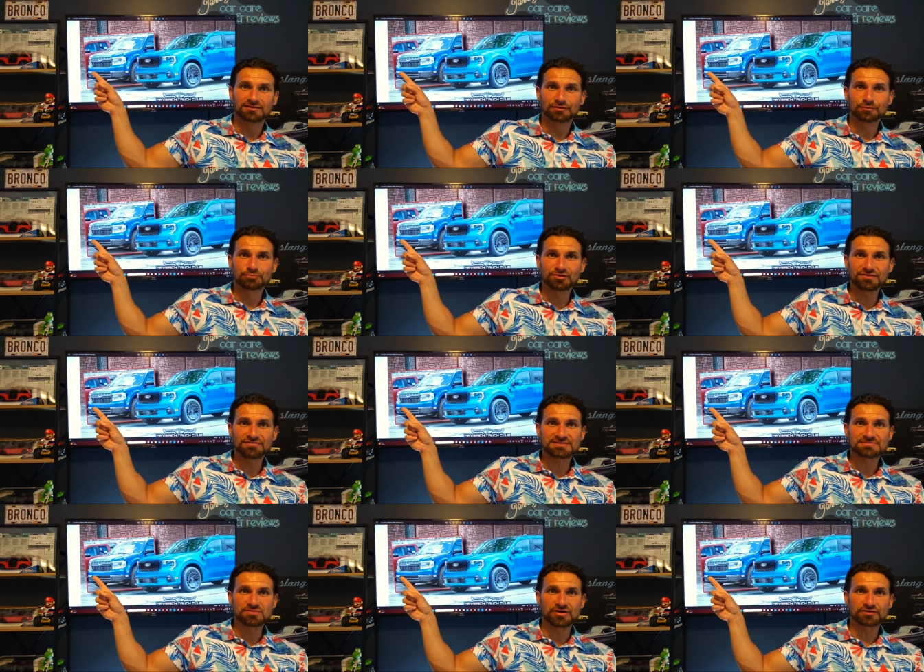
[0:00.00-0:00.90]
the
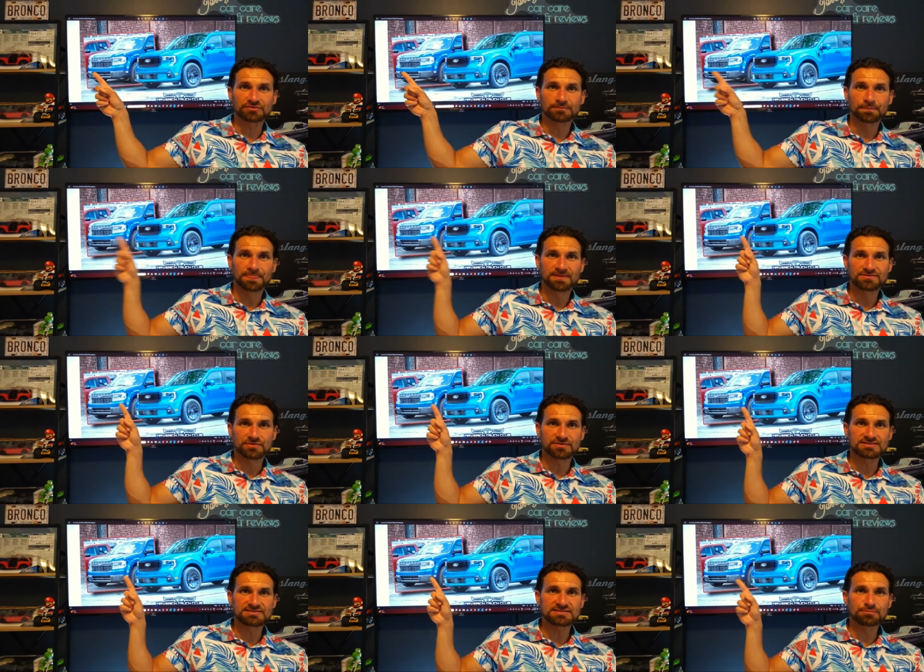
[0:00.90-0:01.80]
previous model. So
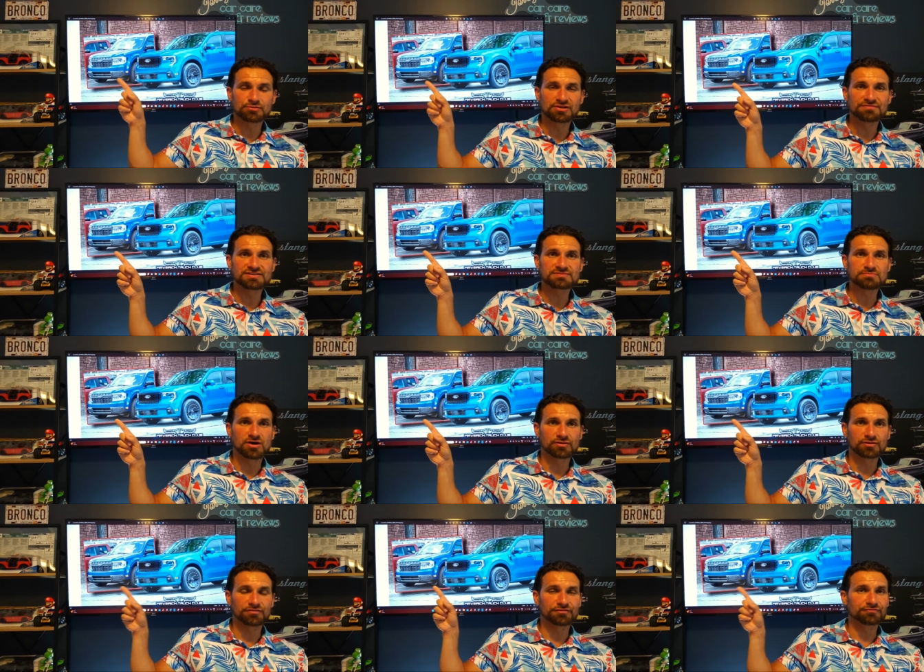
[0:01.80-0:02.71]
this is the previous
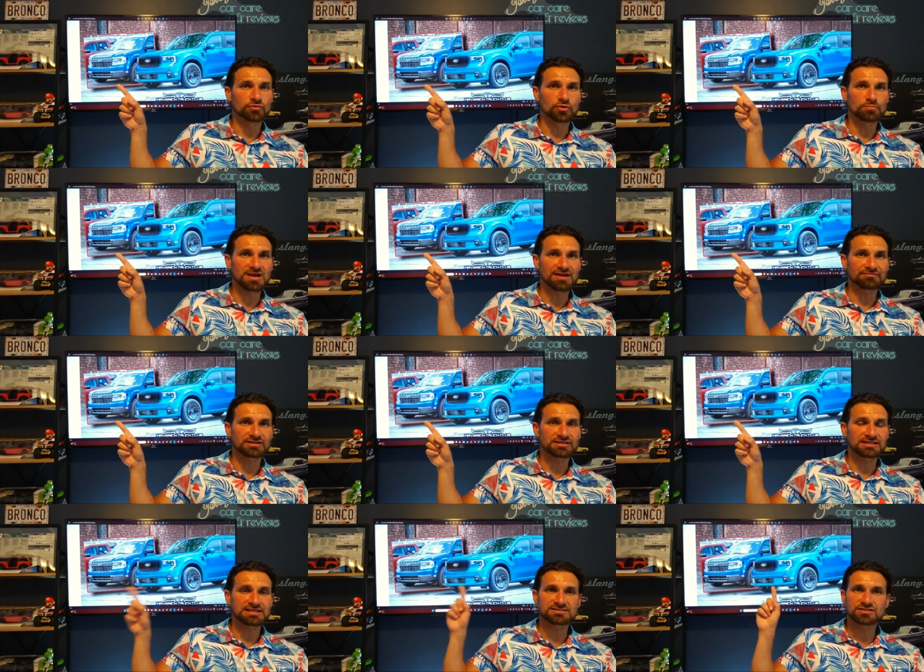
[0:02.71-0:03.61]
model of the Ford
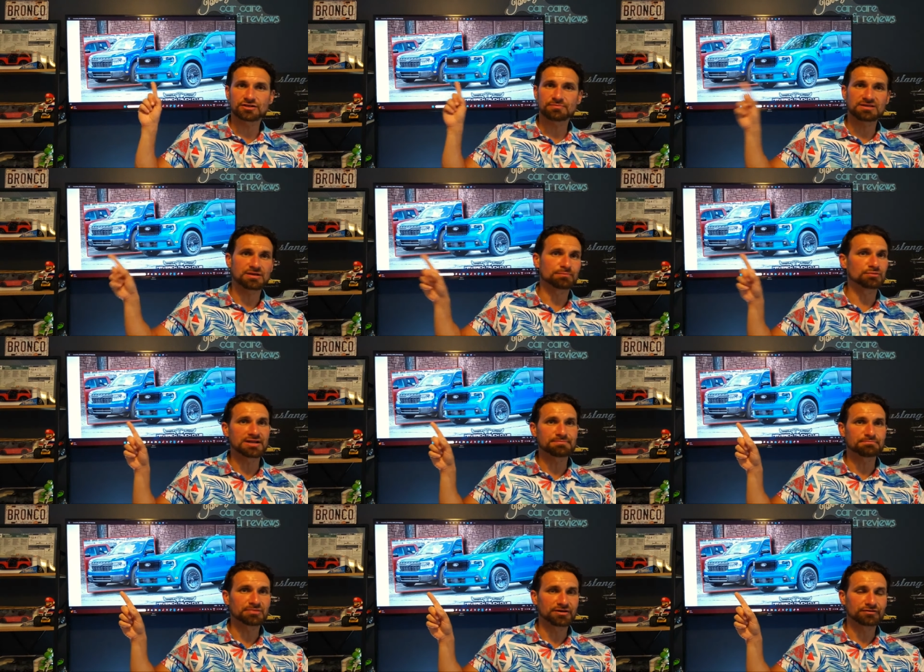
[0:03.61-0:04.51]
Maverick. It's going to be a bread
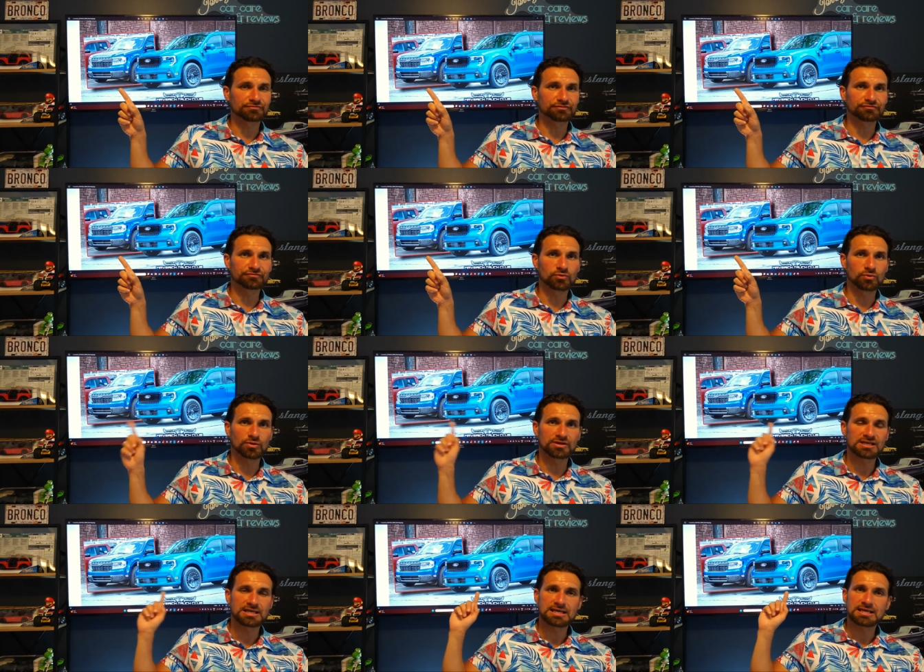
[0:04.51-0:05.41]
and butter for Ford.